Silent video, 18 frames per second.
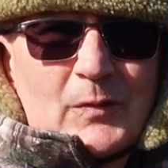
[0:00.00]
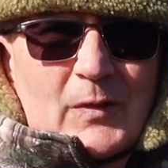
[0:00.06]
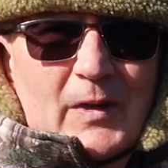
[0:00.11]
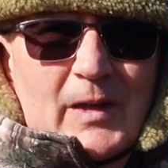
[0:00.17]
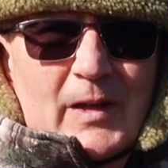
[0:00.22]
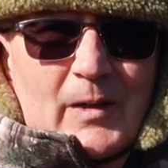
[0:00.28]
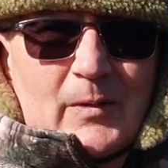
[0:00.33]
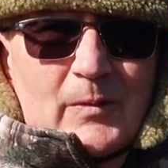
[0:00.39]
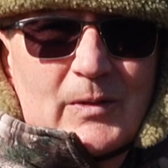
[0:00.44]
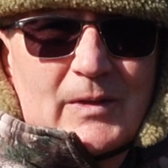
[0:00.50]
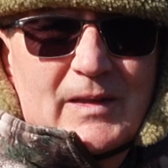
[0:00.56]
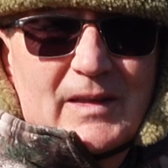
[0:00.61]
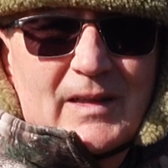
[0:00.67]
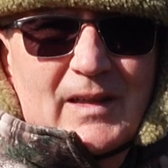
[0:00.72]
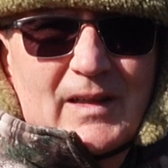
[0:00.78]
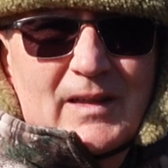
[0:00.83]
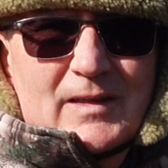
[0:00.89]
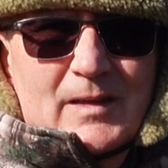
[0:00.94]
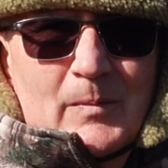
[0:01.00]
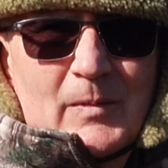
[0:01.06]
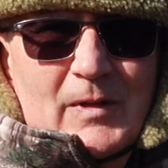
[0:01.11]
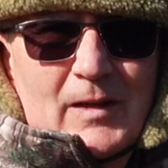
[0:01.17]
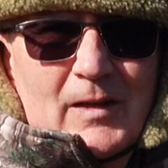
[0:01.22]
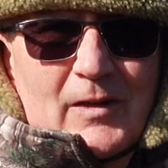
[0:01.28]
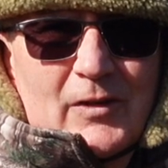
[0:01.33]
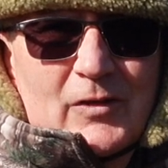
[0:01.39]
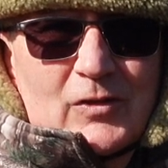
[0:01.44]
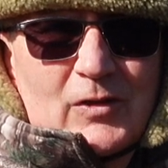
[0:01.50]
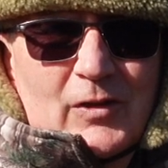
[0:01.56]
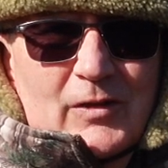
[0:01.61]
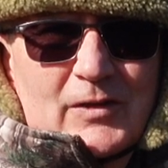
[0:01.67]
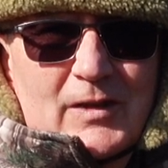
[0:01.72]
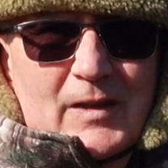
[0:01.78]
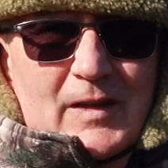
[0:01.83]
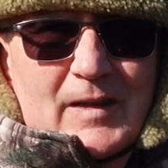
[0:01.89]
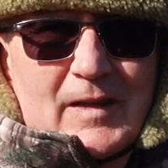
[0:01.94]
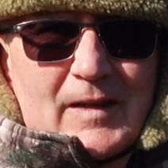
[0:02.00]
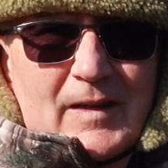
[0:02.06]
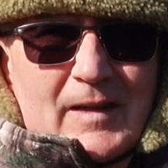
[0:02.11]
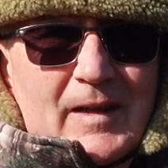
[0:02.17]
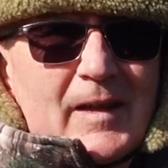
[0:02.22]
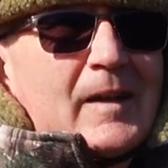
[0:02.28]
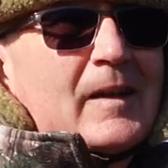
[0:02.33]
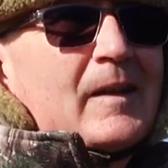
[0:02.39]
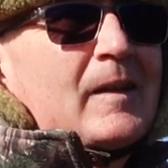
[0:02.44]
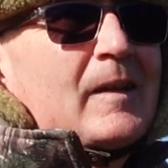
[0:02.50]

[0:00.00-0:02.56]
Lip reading: It was some of the last shots of the day,